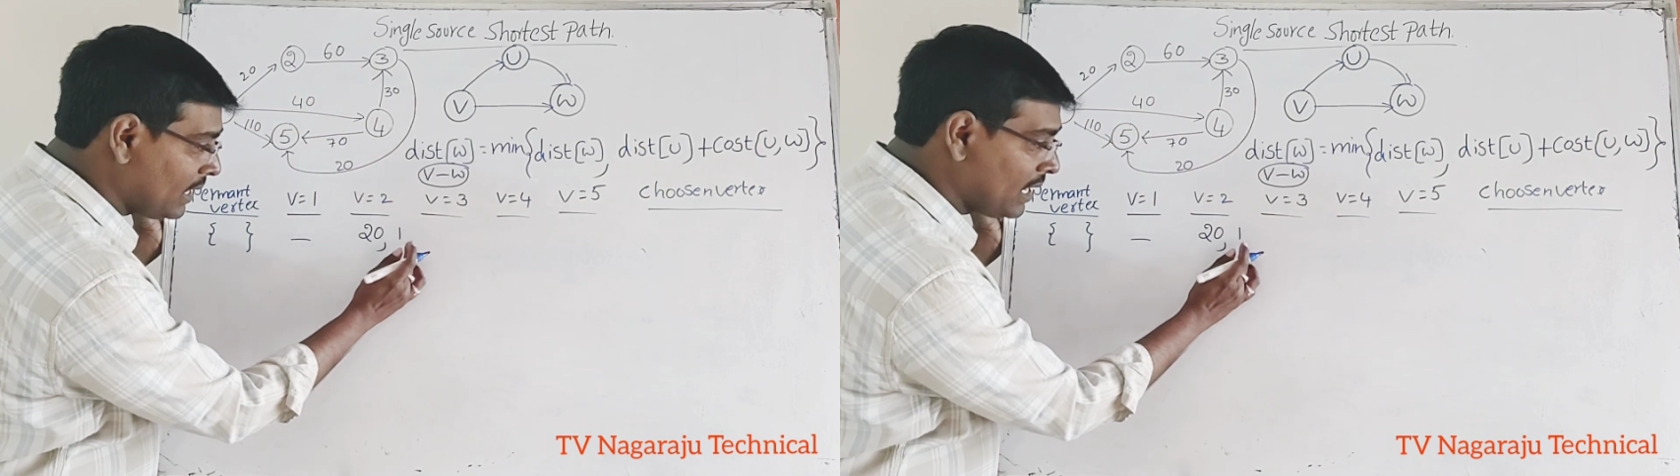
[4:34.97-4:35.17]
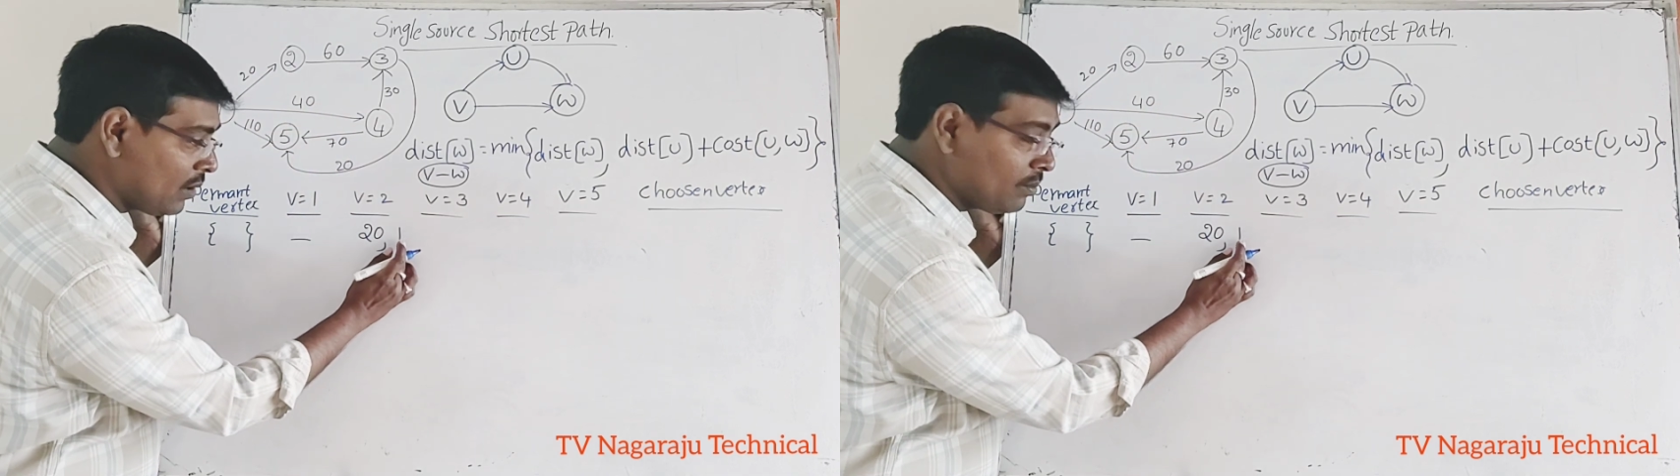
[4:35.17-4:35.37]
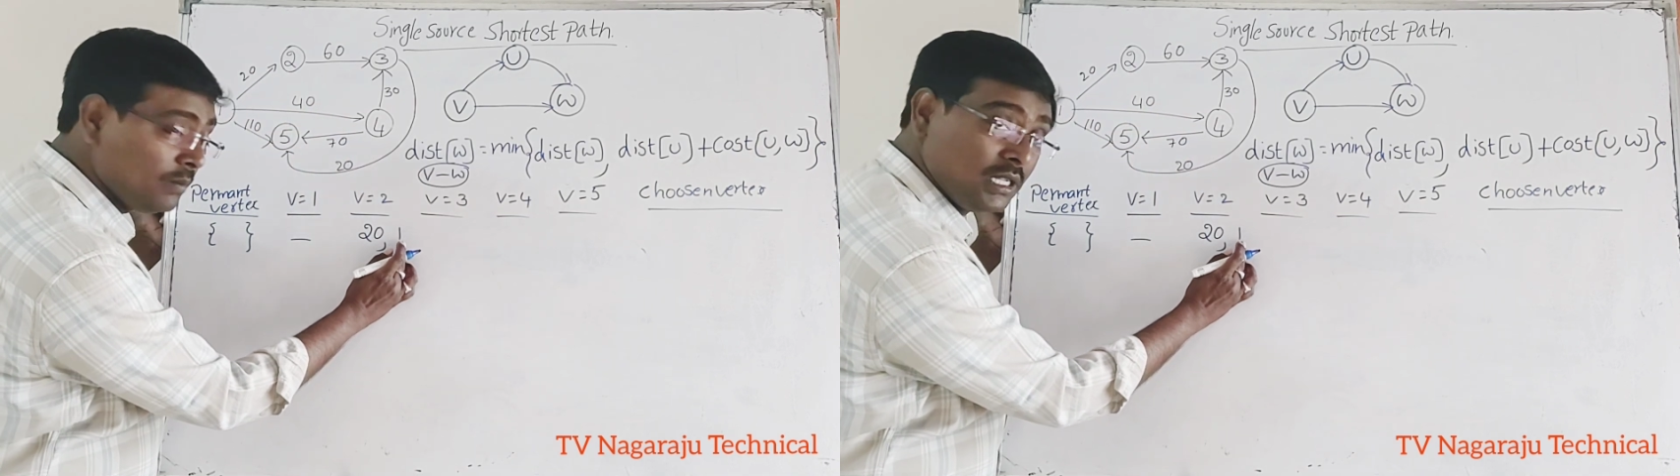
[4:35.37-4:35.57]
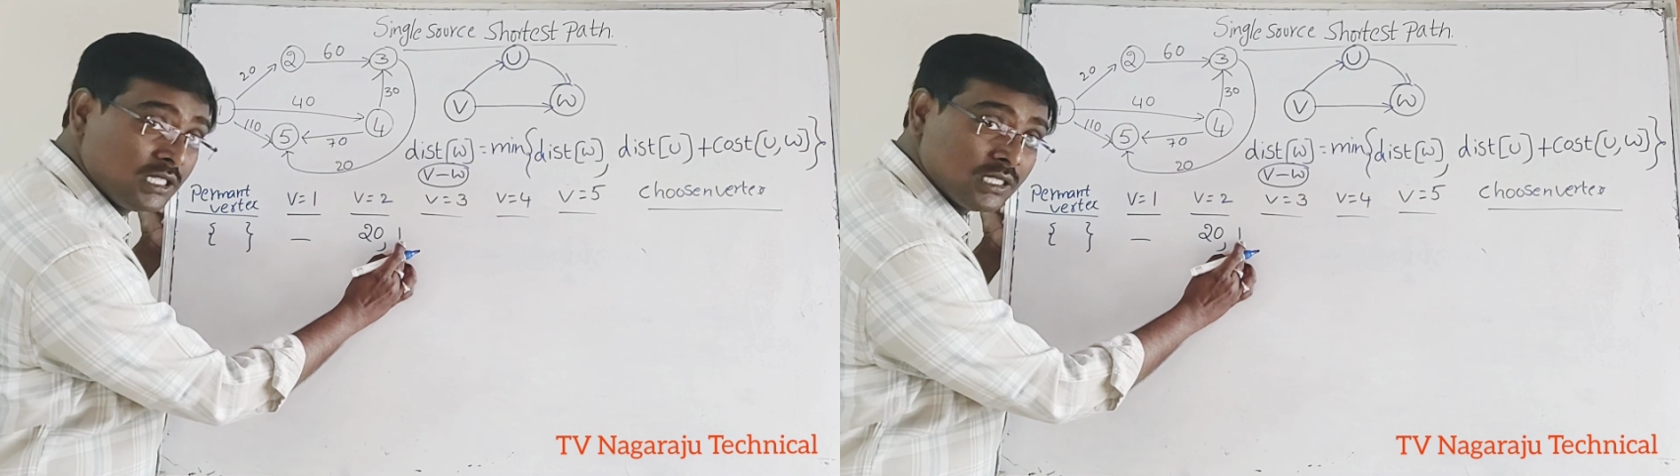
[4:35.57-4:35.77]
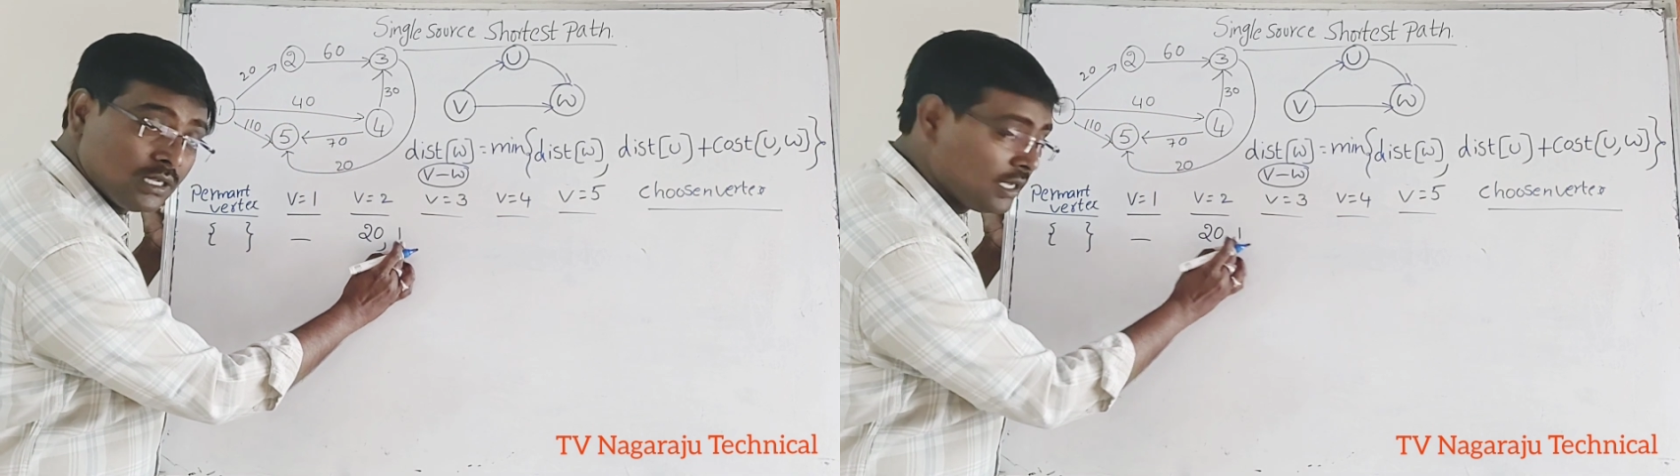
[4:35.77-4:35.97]
Here
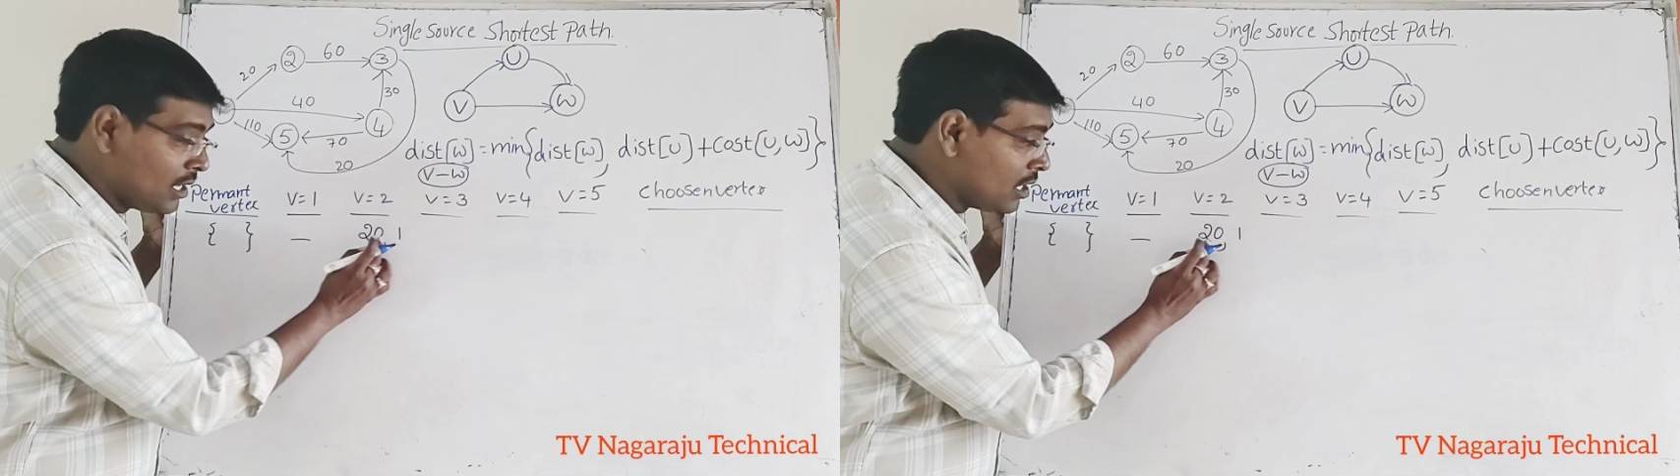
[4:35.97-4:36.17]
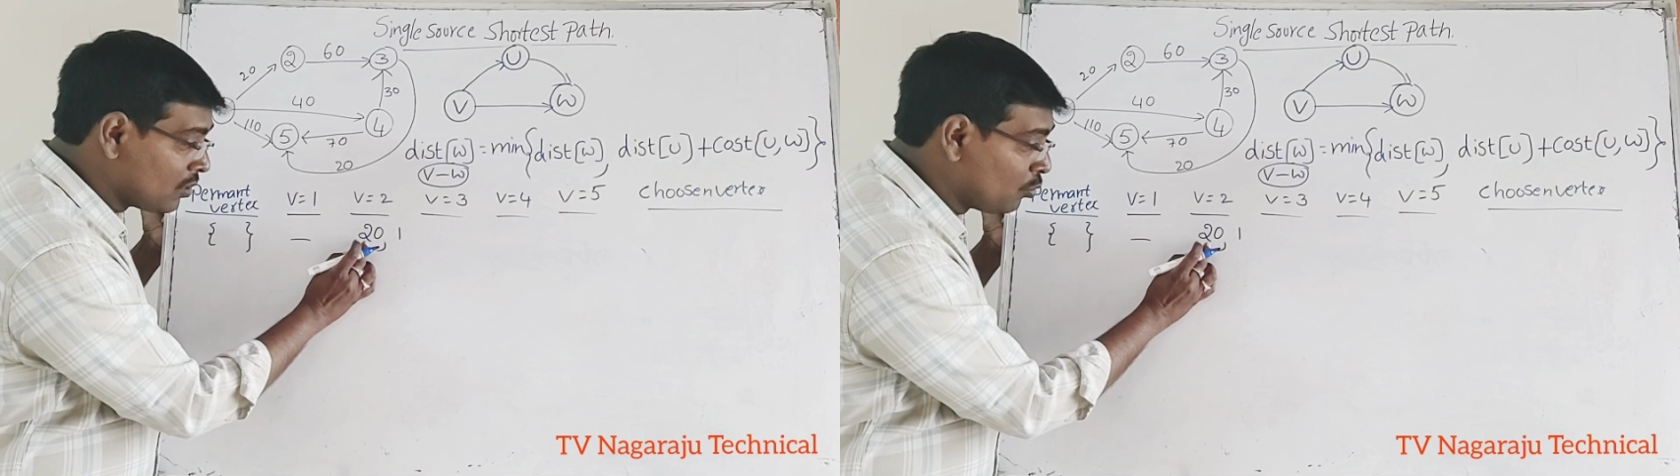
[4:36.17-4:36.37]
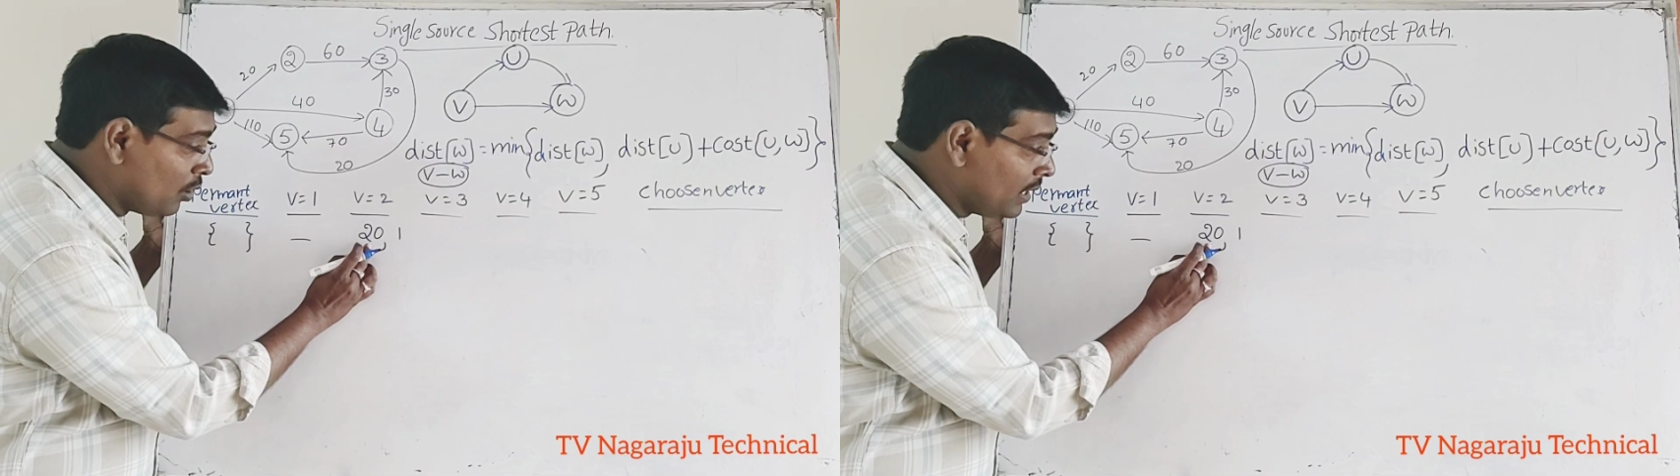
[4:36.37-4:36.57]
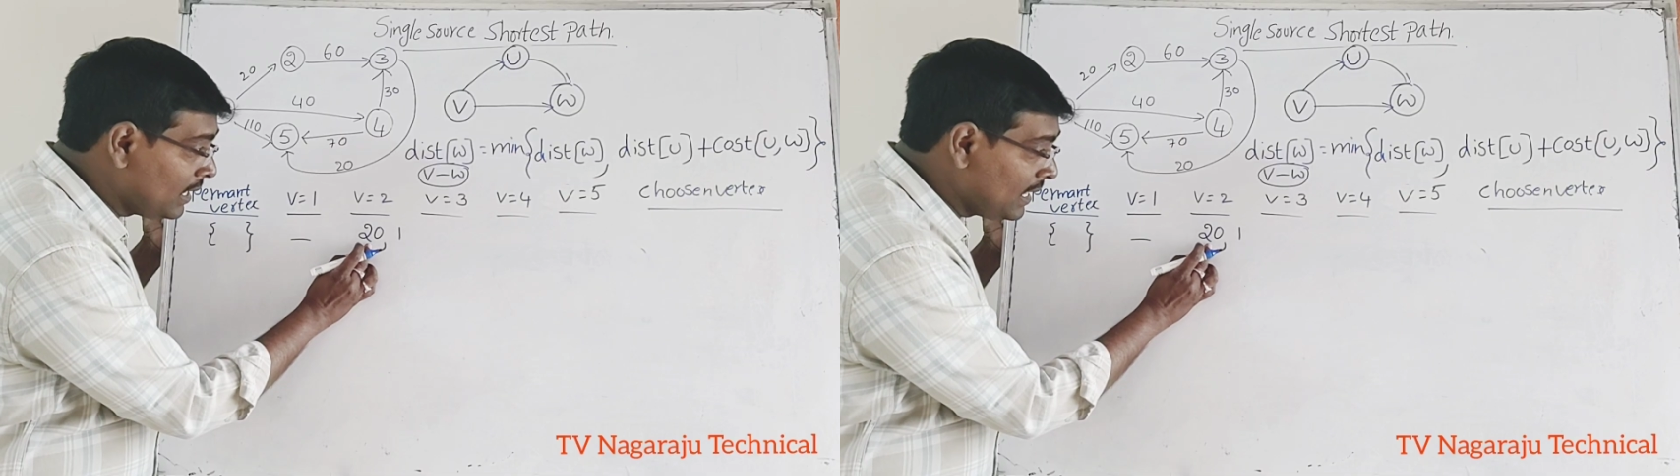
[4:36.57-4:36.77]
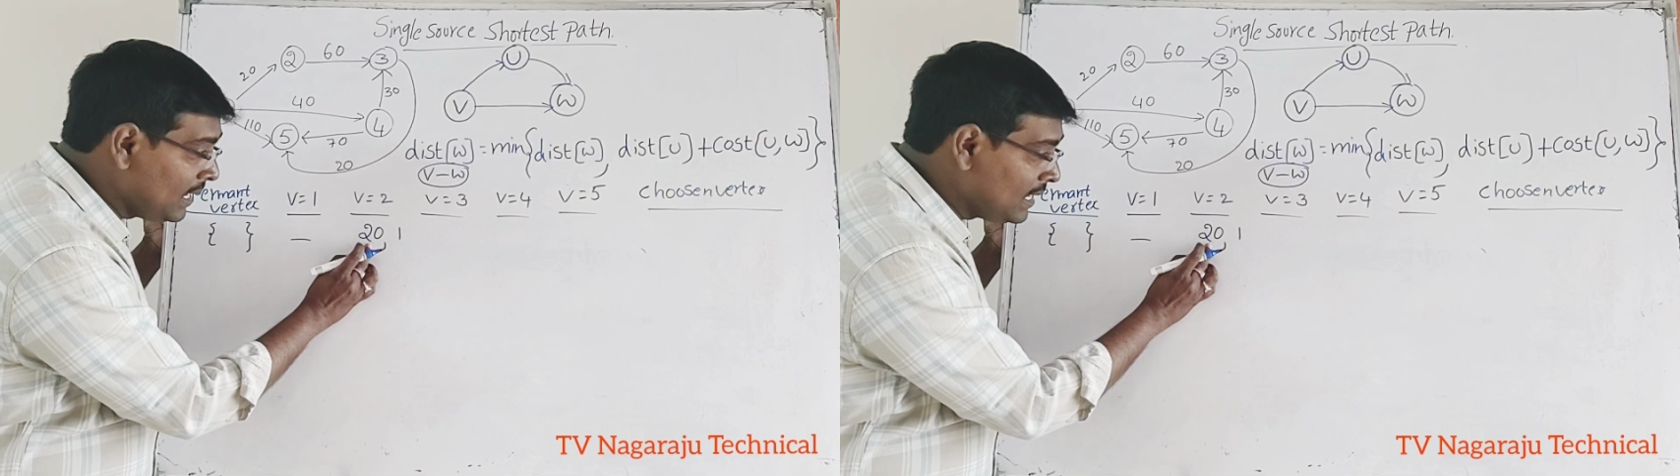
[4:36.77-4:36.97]
means
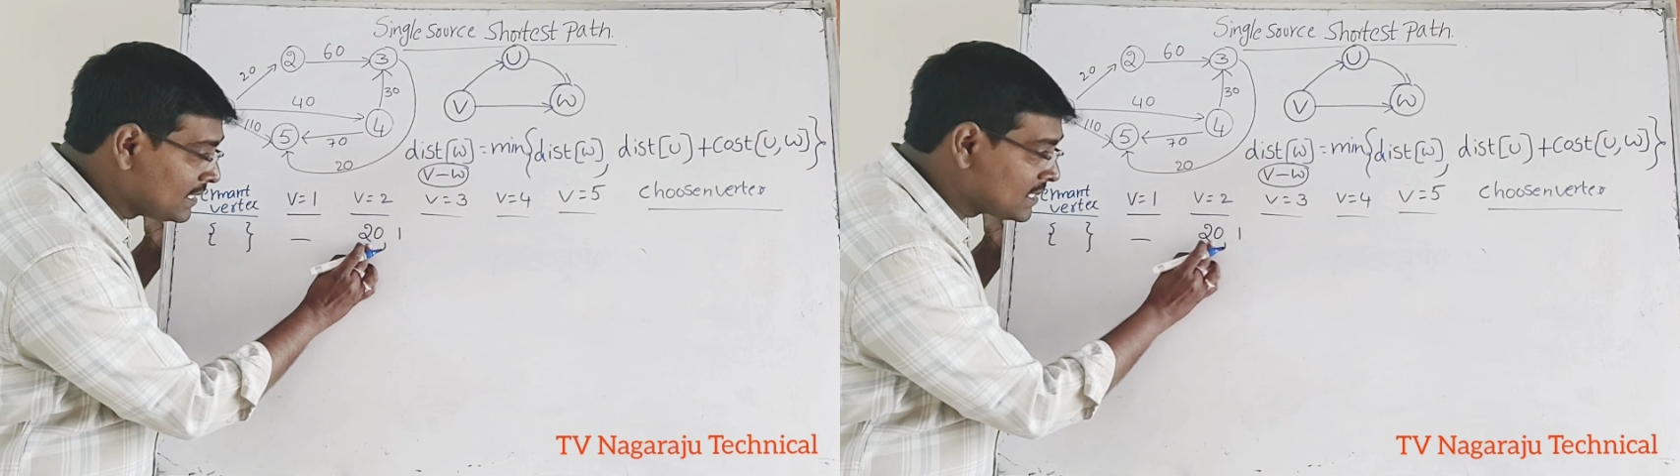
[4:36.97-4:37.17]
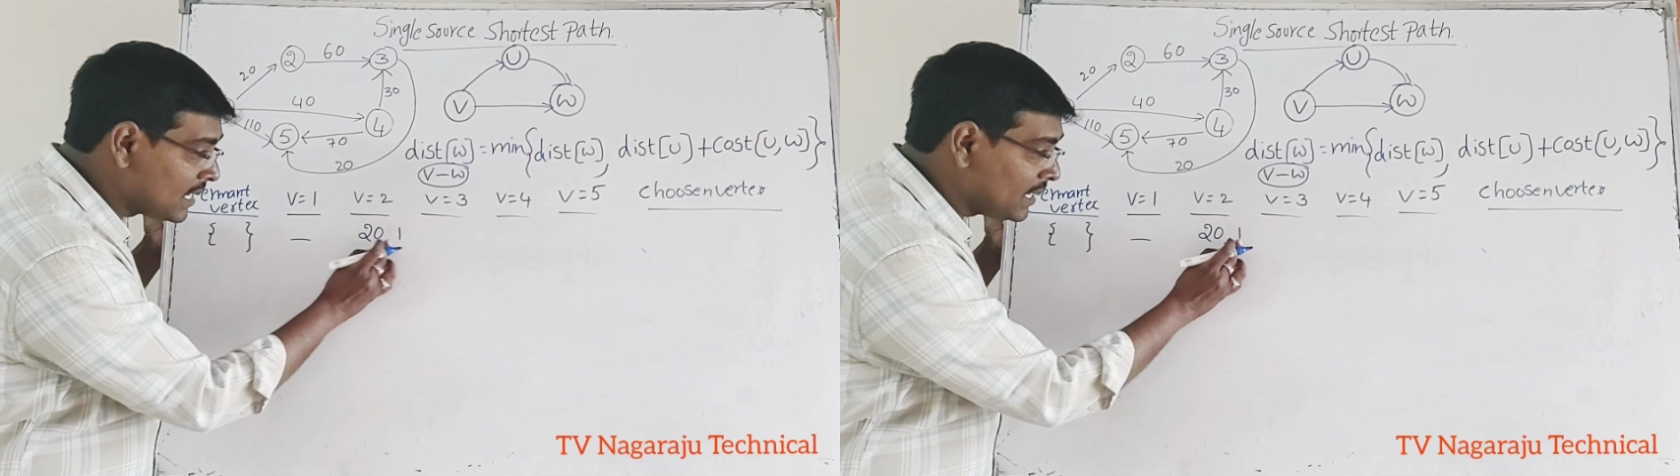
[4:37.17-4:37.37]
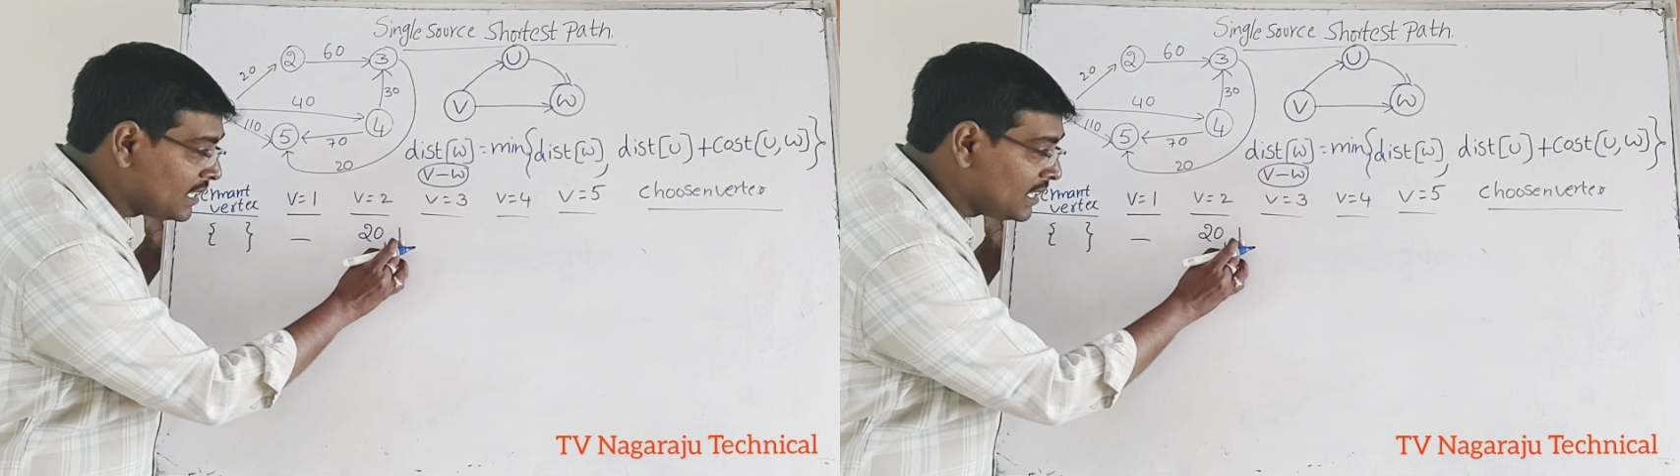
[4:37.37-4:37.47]
20 is the